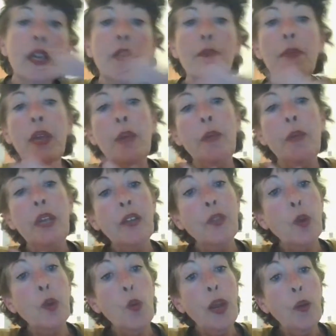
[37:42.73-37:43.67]
maybe in
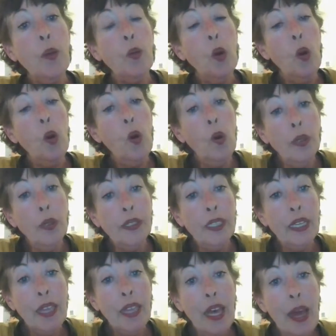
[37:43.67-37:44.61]
the way we're
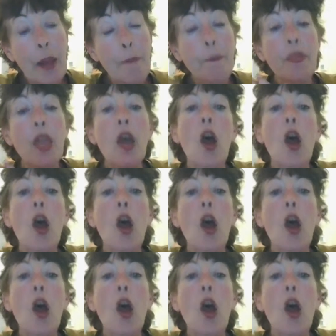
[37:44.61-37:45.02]
holding them,